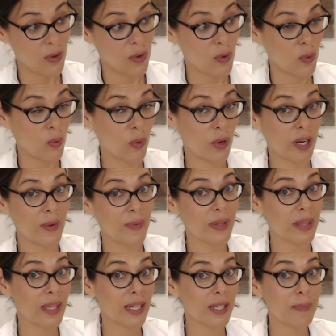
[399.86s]
When
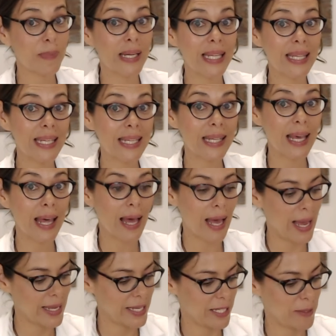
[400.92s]
everything is blended at
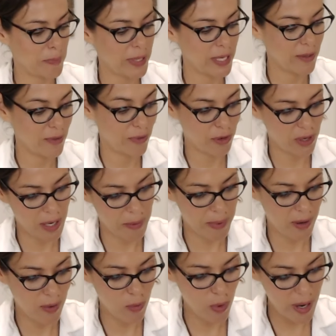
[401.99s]
high speed for
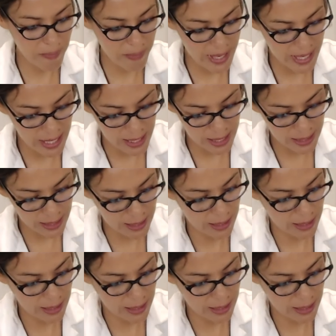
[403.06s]
about 1 minute,